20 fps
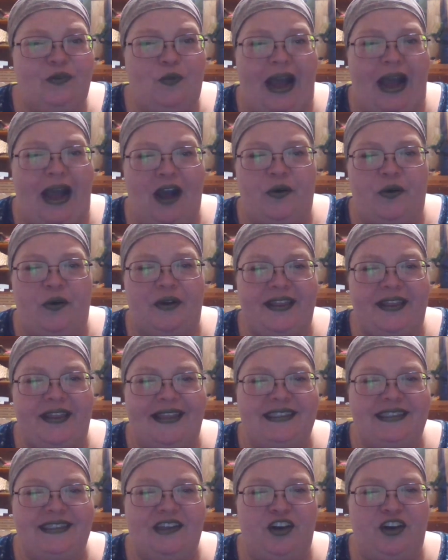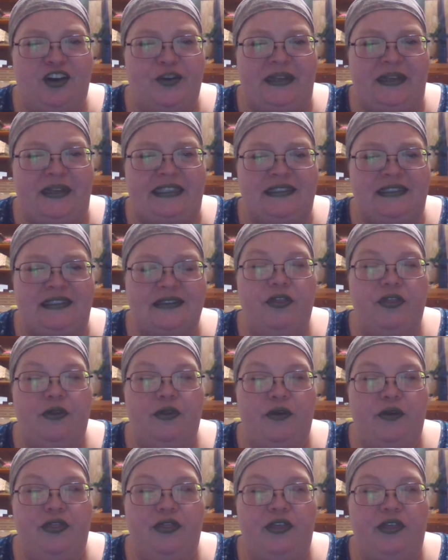Wow, that's a hard one.
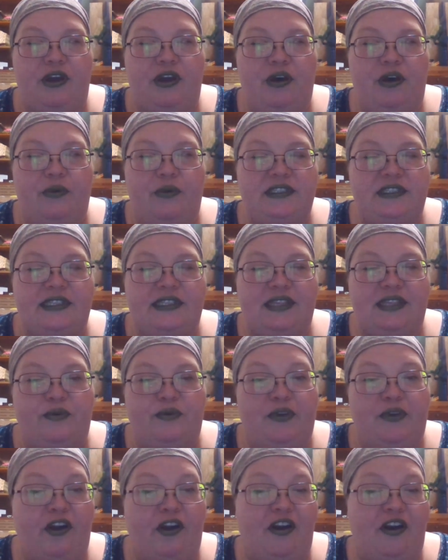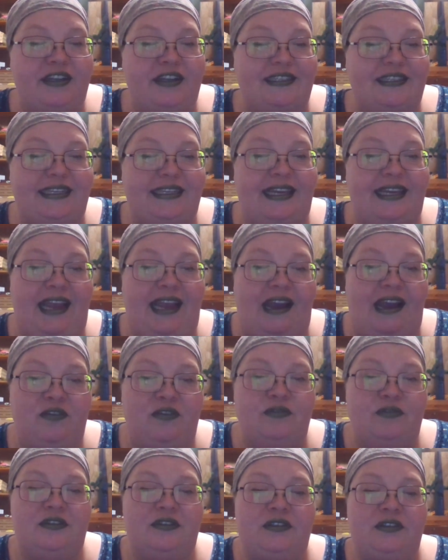The ones that were the hardest to get
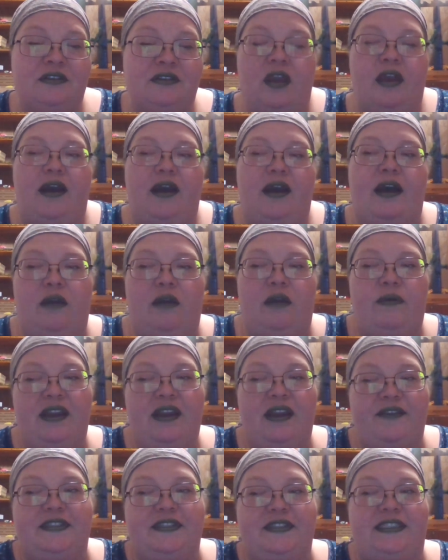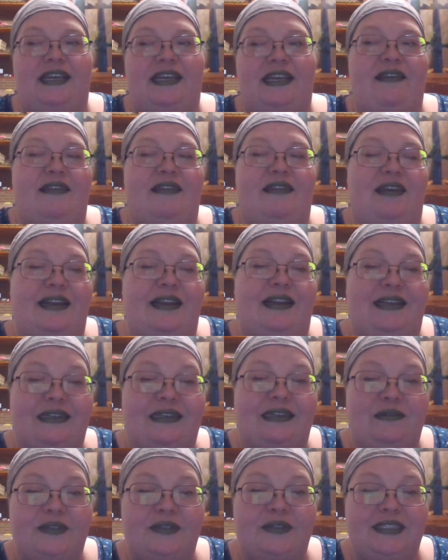out, I would have to say that
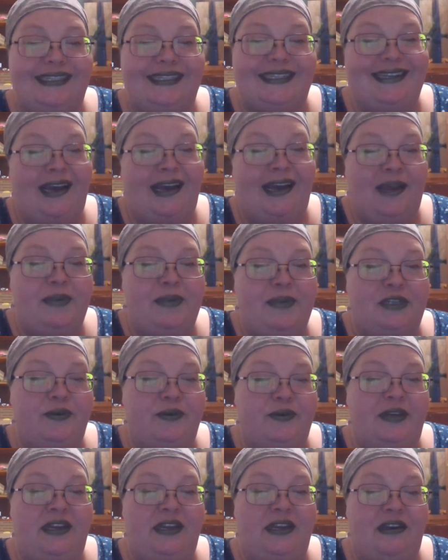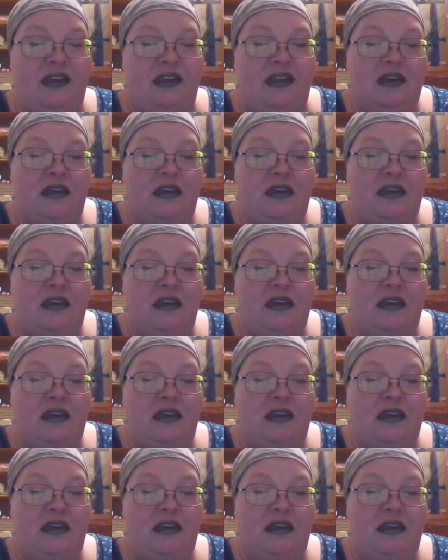it was a tie between